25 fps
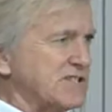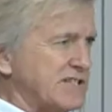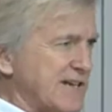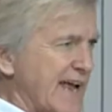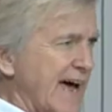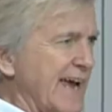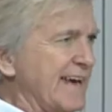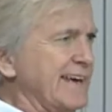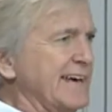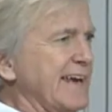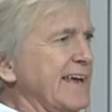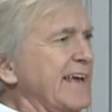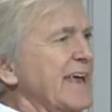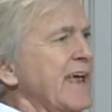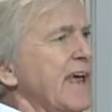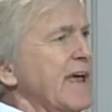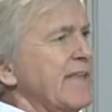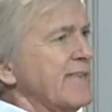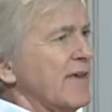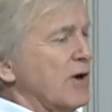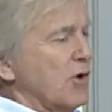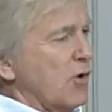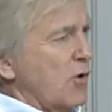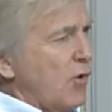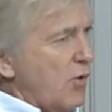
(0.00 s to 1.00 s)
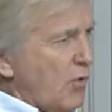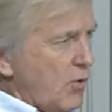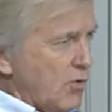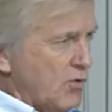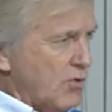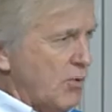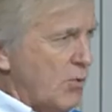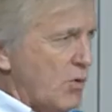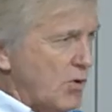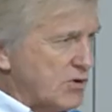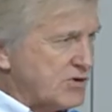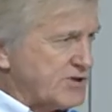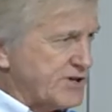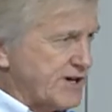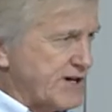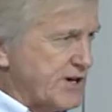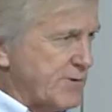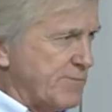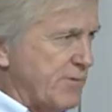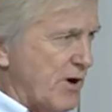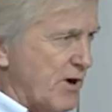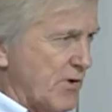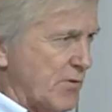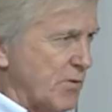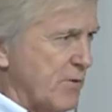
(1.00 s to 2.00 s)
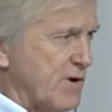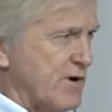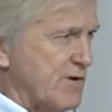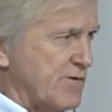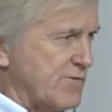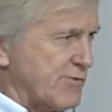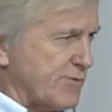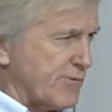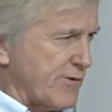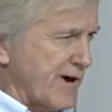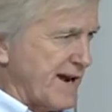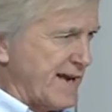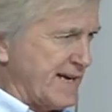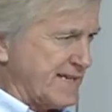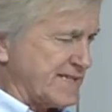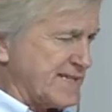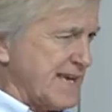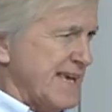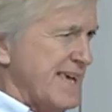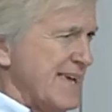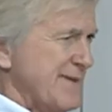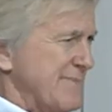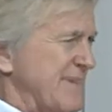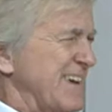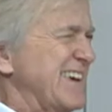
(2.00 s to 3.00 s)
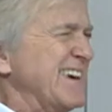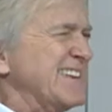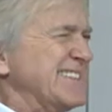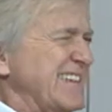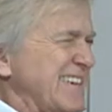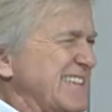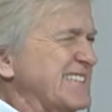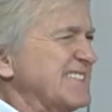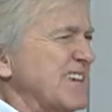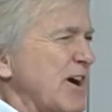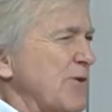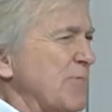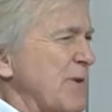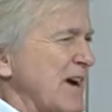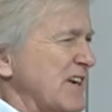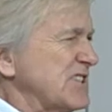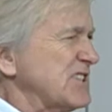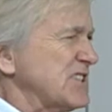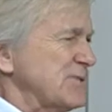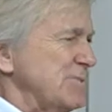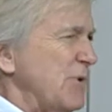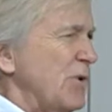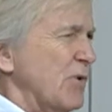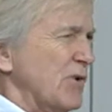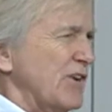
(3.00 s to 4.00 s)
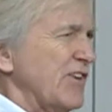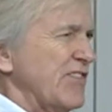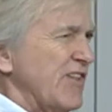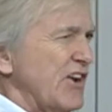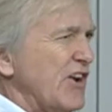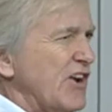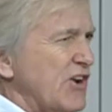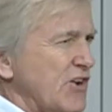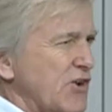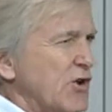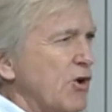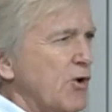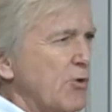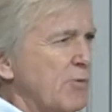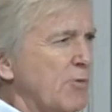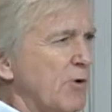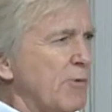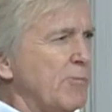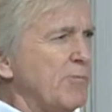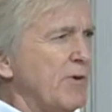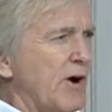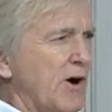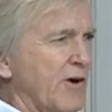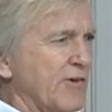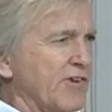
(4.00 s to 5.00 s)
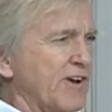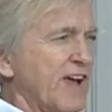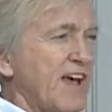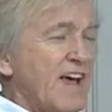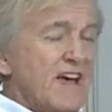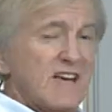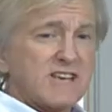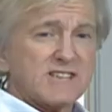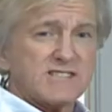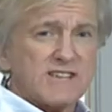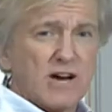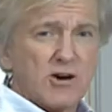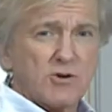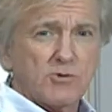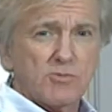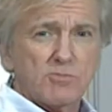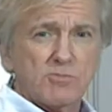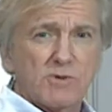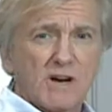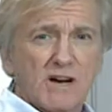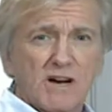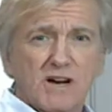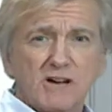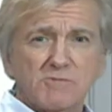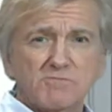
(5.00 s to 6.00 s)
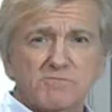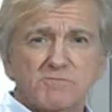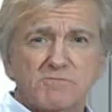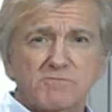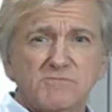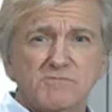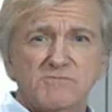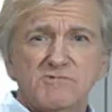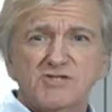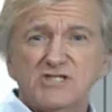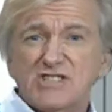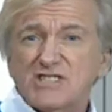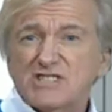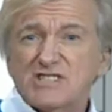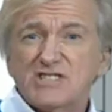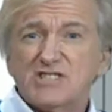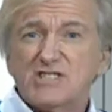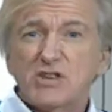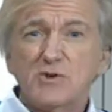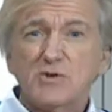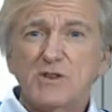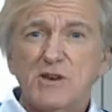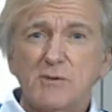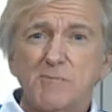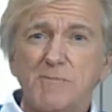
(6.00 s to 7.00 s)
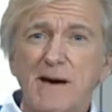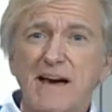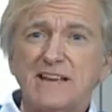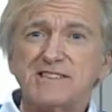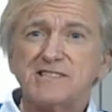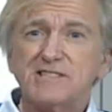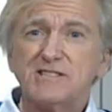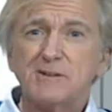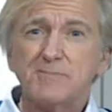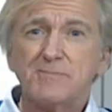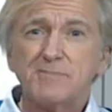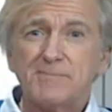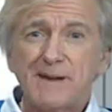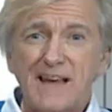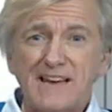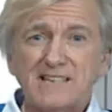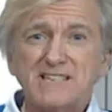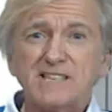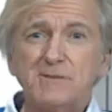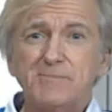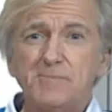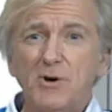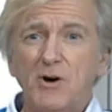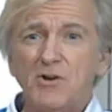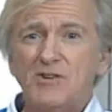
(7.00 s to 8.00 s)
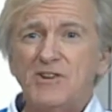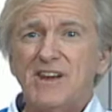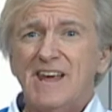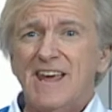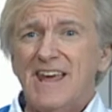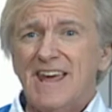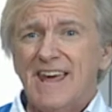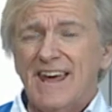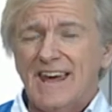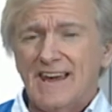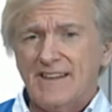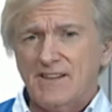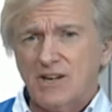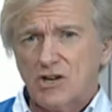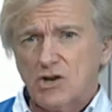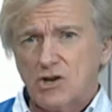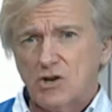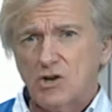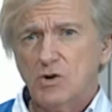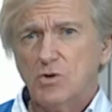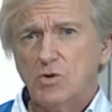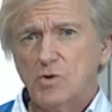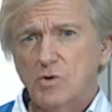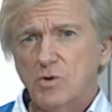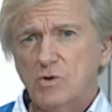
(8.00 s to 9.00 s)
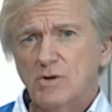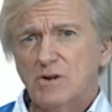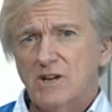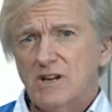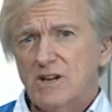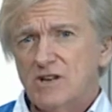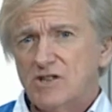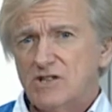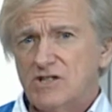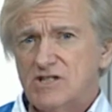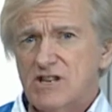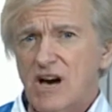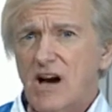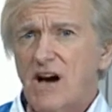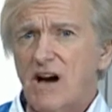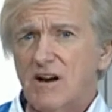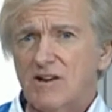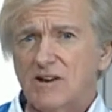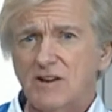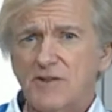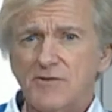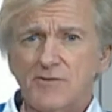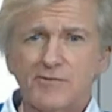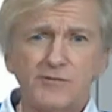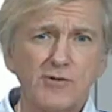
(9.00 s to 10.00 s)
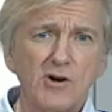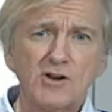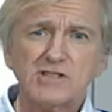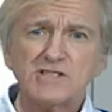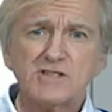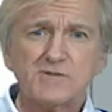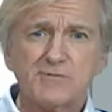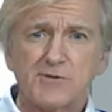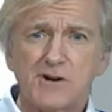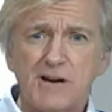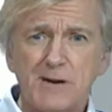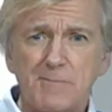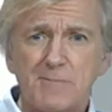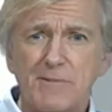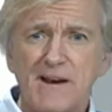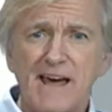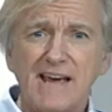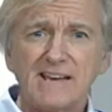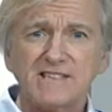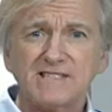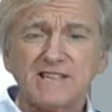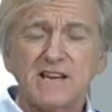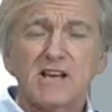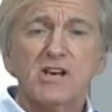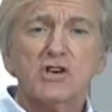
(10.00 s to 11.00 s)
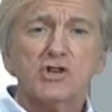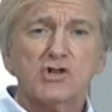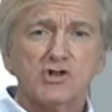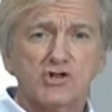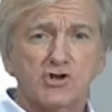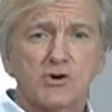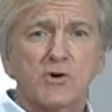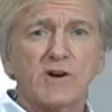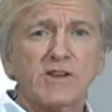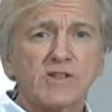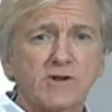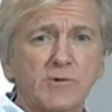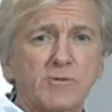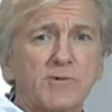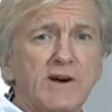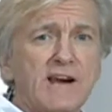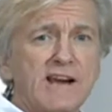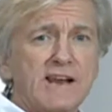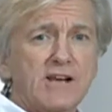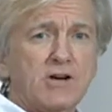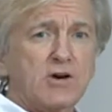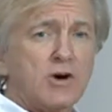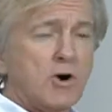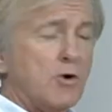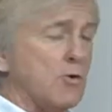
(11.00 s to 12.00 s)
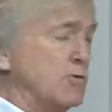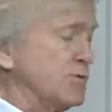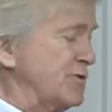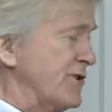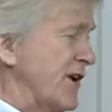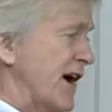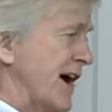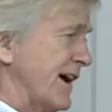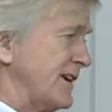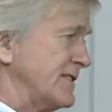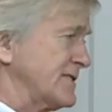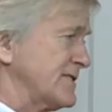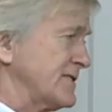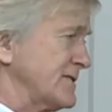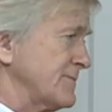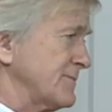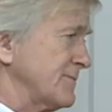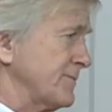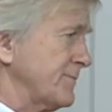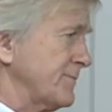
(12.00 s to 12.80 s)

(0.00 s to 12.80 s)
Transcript: likely that all the water in your pond will freeze because it's so much smaller than a normal pond. So just do your best to place the pond in a cool, dark and frost-free place during the really cold nights.